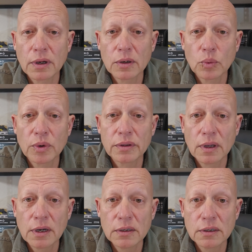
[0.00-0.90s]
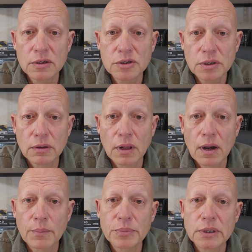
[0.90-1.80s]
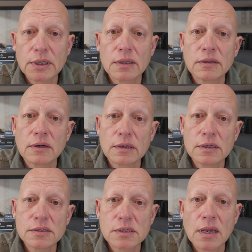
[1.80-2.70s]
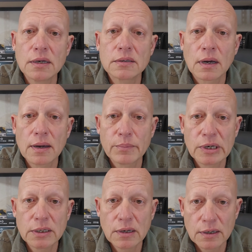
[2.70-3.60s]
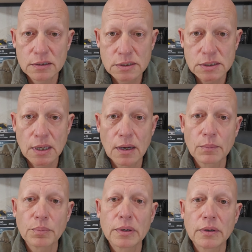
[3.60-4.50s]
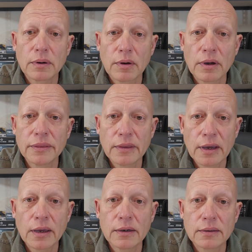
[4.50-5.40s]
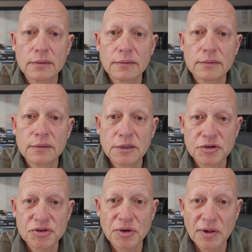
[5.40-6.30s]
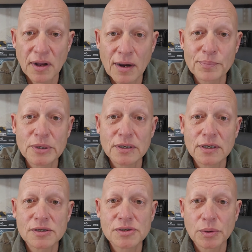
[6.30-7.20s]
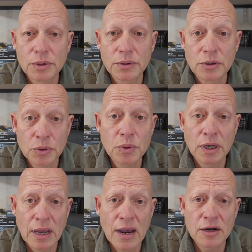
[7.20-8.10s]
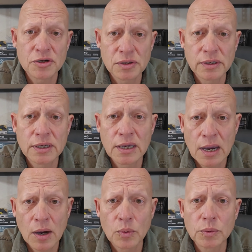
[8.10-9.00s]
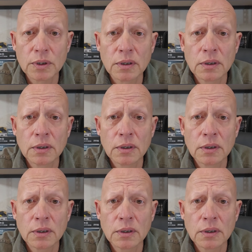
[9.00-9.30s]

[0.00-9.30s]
done with a digital optic, and there is a time and date stamp on that digital optic so that you can actually count